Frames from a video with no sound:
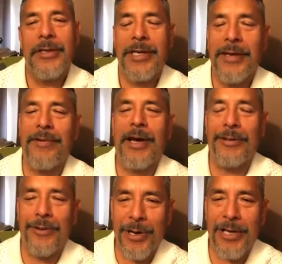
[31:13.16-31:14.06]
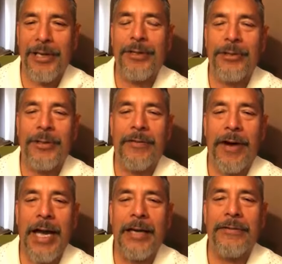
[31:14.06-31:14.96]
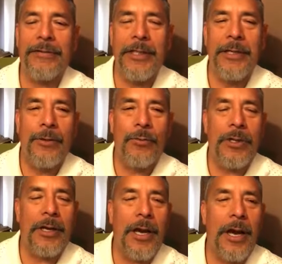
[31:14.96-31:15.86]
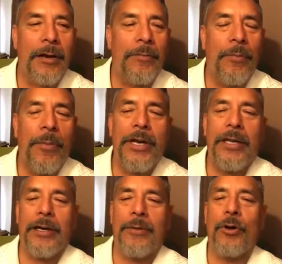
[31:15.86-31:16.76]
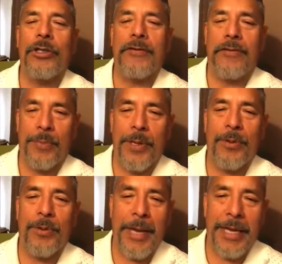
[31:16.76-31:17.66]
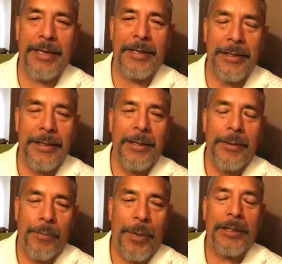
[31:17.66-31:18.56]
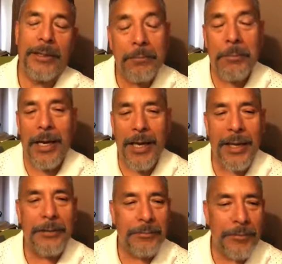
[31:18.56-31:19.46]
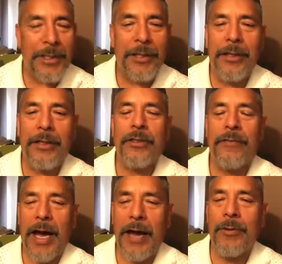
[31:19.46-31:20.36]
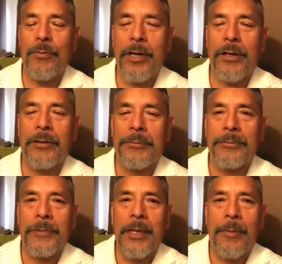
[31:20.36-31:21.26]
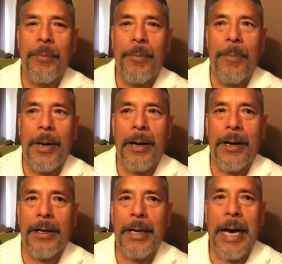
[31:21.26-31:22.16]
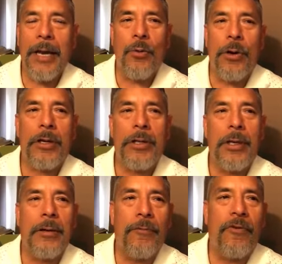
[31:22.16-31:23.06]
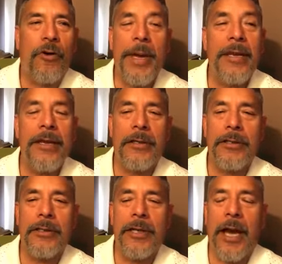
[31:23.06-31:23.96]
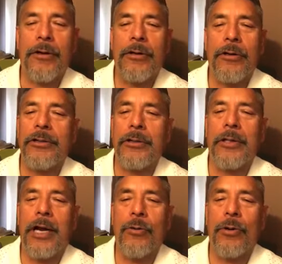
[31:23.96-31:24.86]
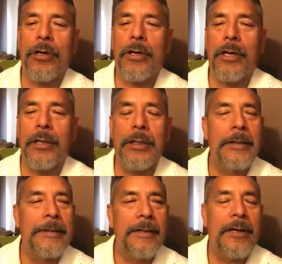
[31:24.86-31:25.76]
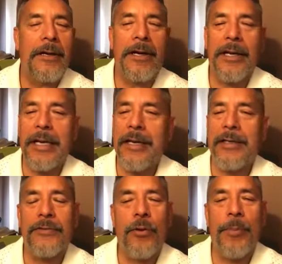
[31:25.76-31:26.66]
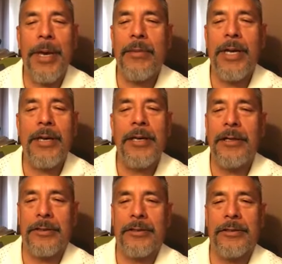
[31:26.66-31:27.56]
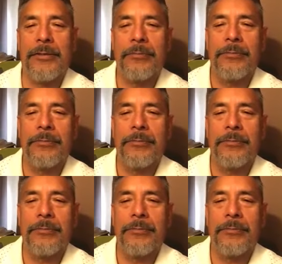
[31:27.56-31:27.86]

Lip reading: if not three, to survive with the kind of money that most of our people make. But again, they're surviving well. I worked for many years in the agriculture. I work cutting lettuce for many, many years,